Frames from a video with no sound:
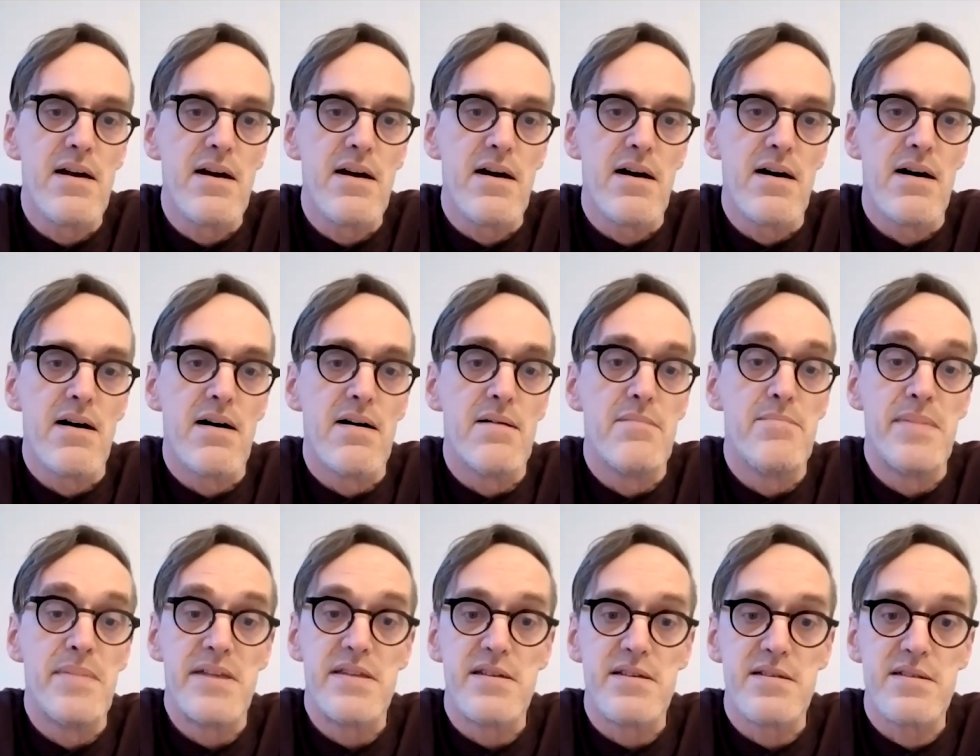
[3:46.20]
uh,
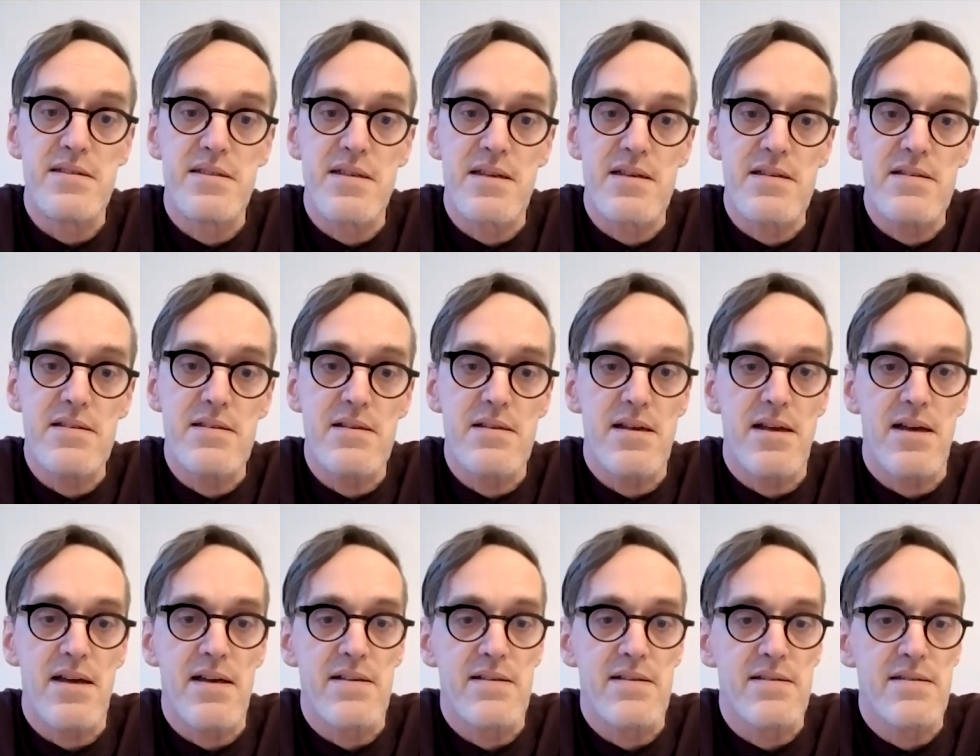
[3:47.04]
medicine
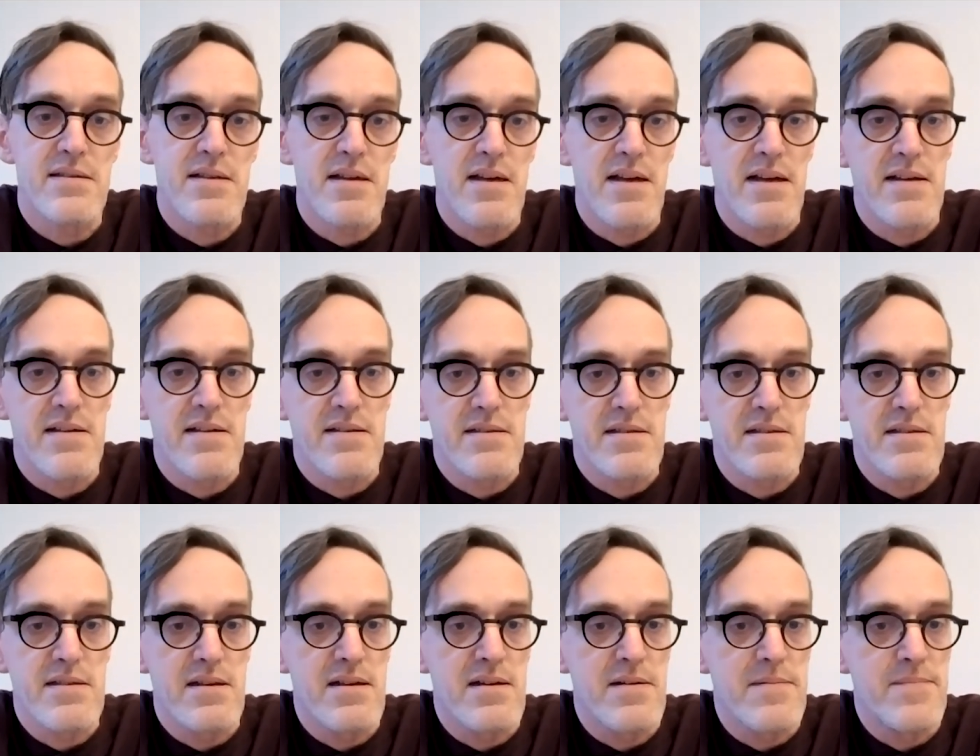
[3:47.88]
and
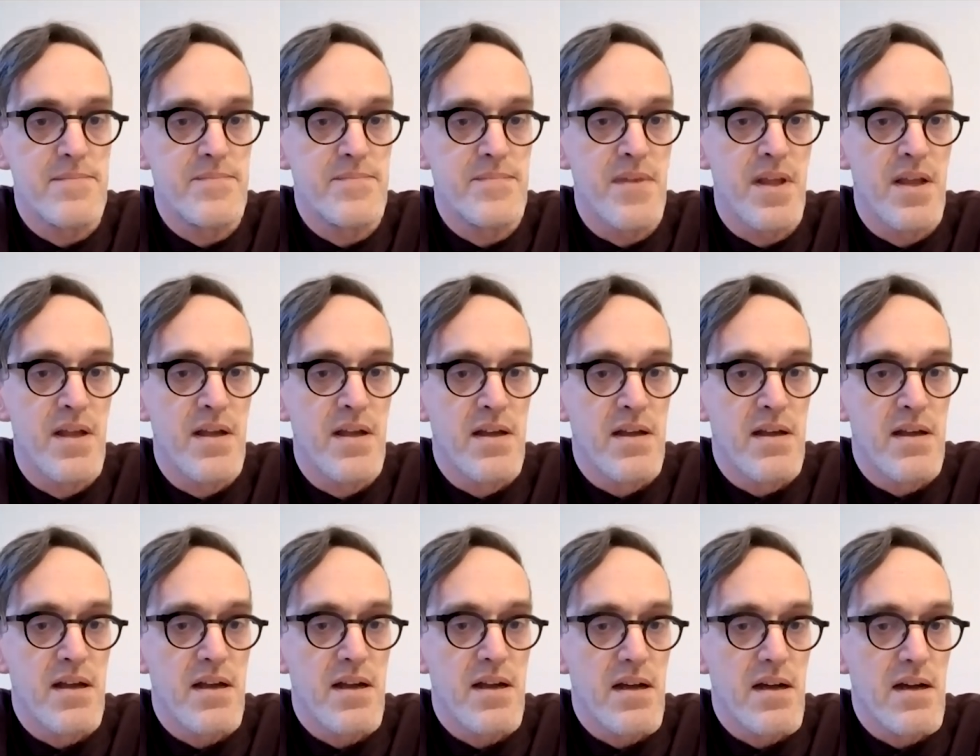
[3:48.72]
and um,
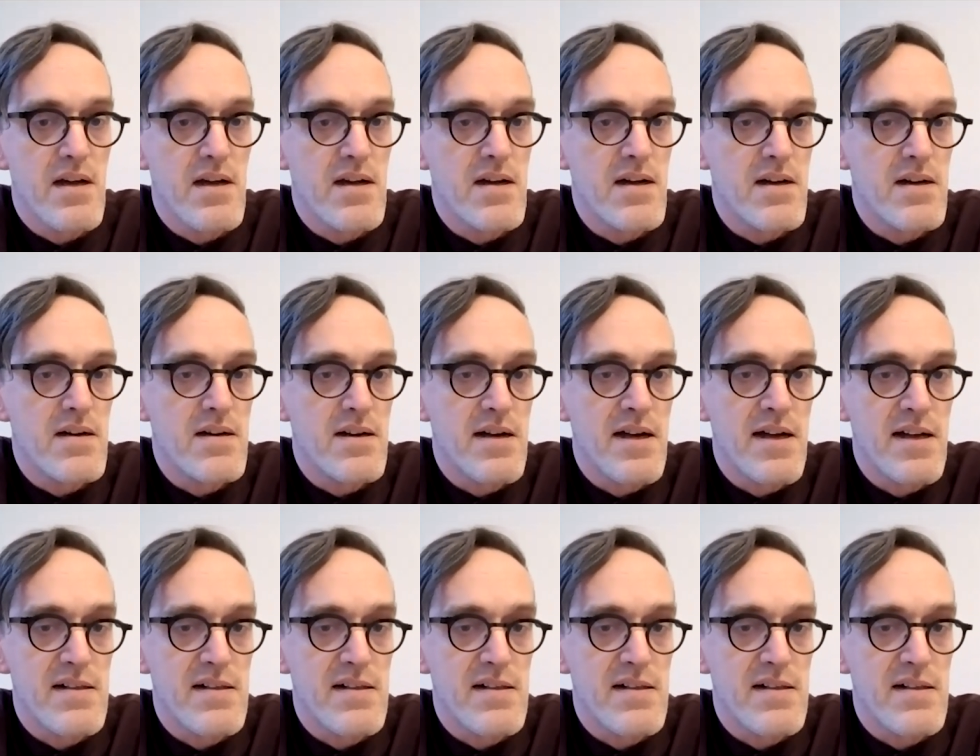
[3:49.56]
mm. uh,